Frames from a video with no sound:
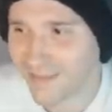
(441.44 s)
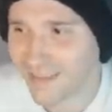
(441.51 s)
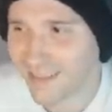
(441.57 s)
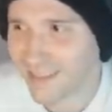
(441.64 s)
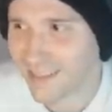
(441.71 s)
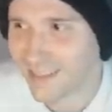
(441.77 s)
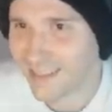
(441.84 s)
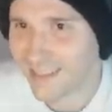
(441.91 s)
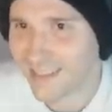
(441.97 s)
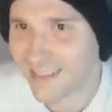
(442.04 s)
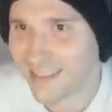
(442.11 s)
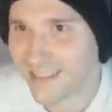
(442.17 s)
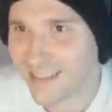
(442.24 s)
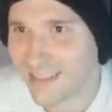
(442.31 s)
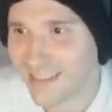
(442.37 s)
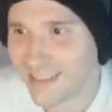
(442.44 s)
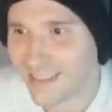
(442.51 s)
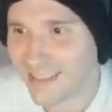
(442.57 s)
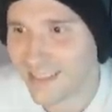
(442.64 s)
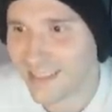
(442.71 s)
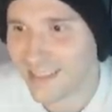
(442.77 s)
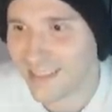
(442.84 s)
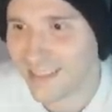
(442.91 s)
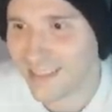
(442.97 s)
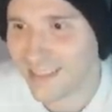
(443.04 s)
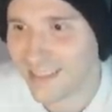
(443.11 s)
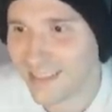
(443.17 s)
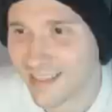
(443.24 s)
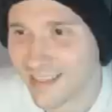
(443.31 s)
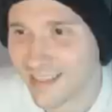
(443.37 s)

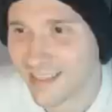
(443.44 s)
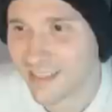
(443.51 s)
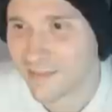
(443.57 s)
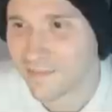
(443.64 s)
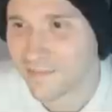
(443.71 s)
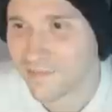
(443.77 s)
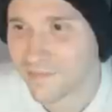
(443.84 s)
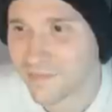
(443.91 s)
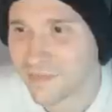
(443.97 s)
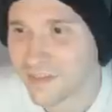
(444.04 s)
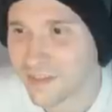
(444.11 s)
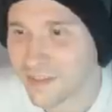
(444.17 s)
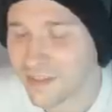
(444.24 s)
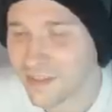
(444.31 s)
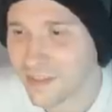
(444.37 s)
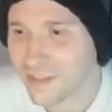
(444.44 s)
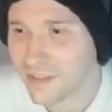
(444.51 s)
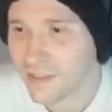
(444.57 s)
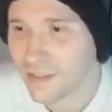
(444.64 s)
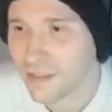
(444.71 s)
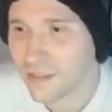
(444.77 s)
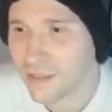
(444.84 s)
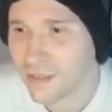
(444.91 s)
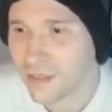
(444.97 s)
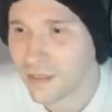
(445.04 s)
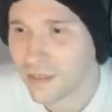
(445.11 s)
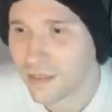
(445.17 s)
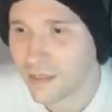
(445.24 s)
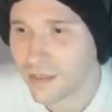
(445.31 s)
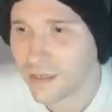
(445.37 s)

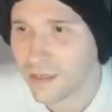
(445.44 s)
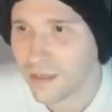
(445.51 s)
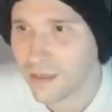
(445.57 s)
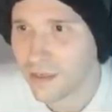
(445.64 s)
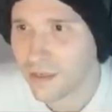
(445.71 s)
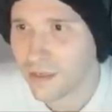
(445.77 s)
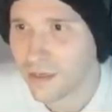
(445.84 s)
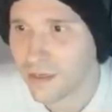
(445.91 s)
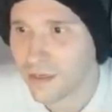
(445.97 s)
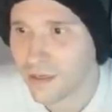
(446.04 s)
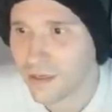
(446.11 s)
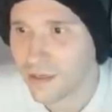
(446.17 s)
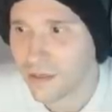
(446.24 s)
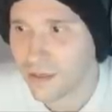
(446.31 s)
(no one is talking)